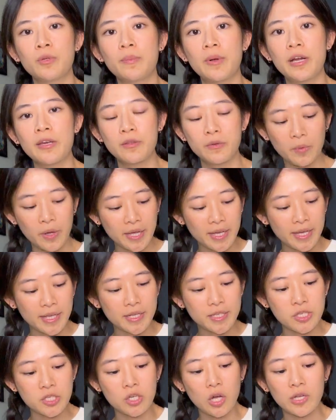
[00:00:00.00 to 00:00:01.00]
by the way. It
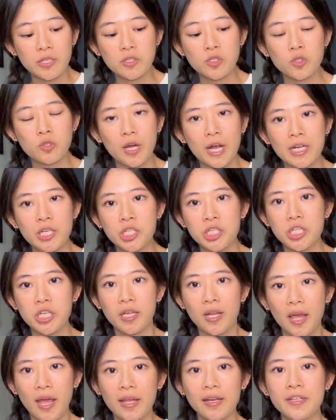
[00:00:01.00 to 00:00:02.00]
is not scratchy
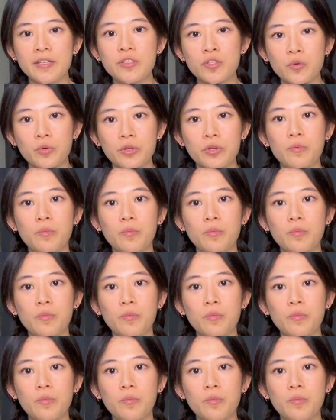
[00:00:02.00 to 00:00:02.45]
in any sort of